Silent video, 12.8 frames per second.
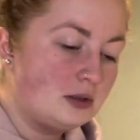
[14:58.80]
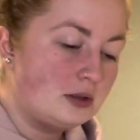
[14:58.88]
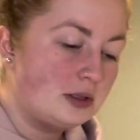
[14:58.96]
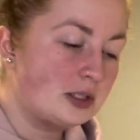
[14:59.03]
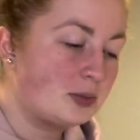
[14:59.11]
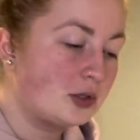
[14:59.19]

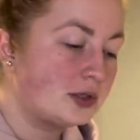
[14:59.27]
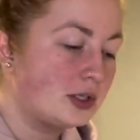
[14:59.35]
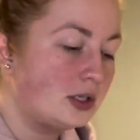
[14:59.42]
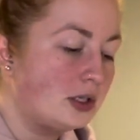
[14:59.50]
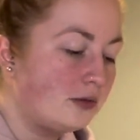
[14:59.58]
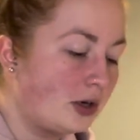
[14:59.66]
This
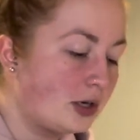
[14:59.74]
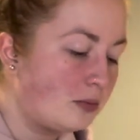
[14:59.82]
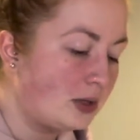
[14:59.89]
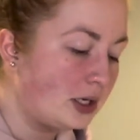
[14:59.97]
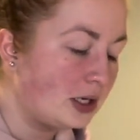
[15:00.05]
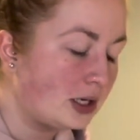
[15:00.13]
person could have already
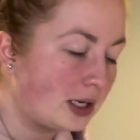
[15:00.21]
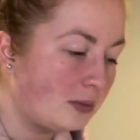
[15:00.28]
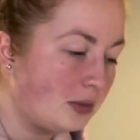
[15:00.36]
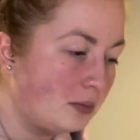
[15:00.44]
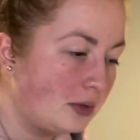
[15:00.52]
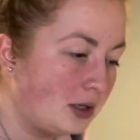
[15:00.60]
been in a
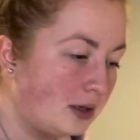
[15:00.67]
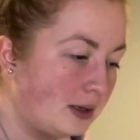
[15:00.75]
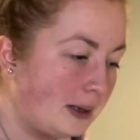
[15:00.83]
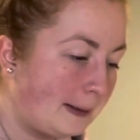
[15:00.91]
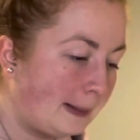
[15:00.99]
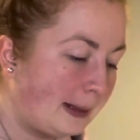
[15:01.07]
commitment
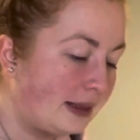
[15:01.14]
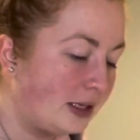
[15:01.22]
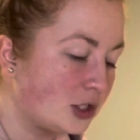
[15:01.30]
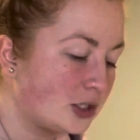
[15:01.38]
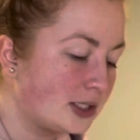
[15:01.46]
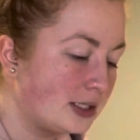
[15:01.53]
and
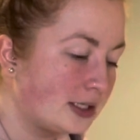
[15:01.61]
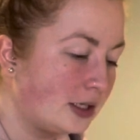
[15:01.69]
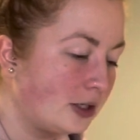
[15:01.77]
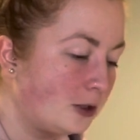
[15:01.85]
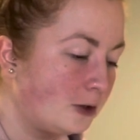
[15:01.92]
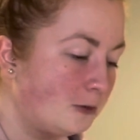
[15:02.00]
didn't
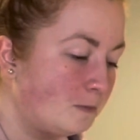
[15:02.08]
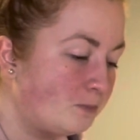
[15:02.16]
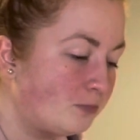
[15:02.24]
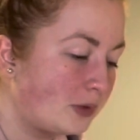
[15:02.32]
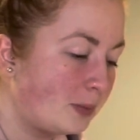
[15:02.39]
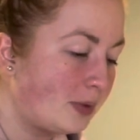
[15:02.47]
tell you.
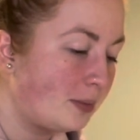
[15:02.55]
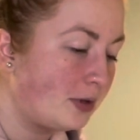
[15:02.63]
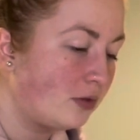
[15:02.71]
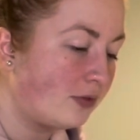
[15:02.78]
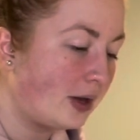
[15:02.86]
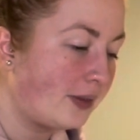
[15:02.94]
Maybe
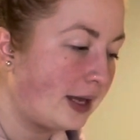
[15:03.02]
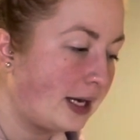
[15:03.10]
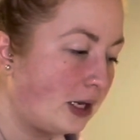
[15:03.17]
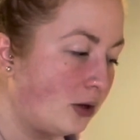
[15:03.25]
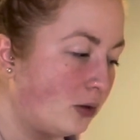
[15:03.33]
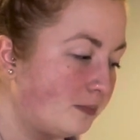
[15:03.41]
you found that
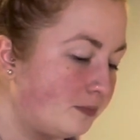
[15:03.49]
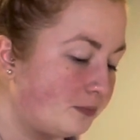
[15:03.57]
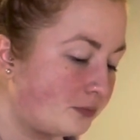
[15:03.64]
out.